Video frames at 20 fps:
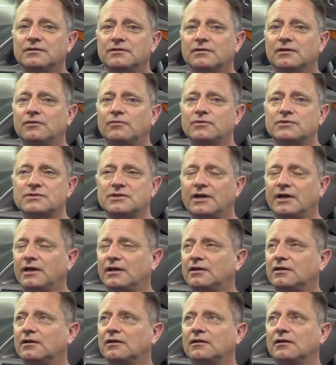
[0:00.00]
It was
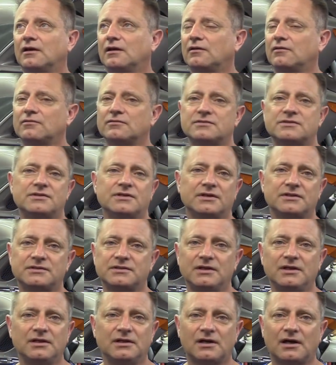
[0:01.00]
like, I don't know,
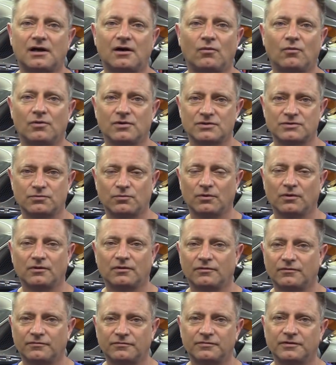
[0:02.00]
16 hours
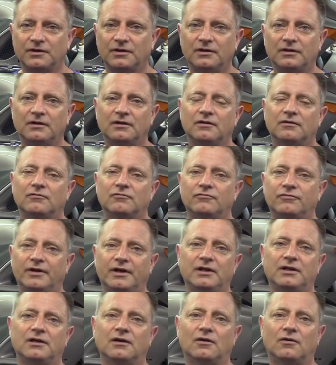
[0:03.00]
worth of
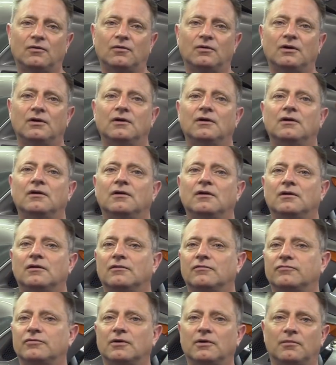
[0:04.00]
video
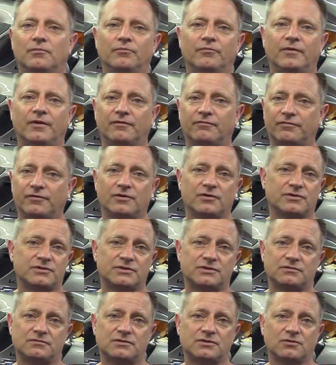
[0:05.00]
from the
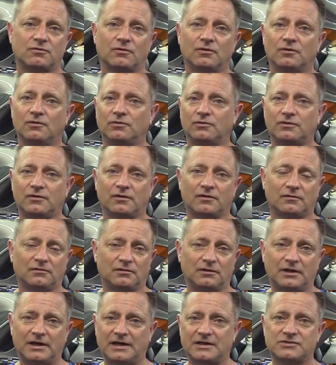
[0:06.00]
first screw to the
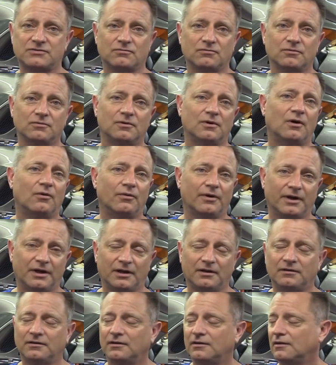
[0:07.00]
last screw going
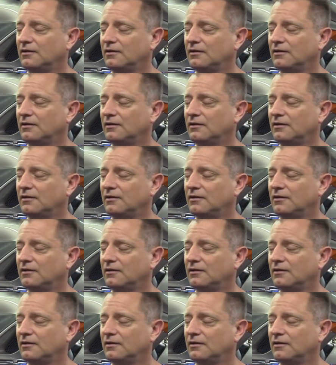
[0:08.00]
in.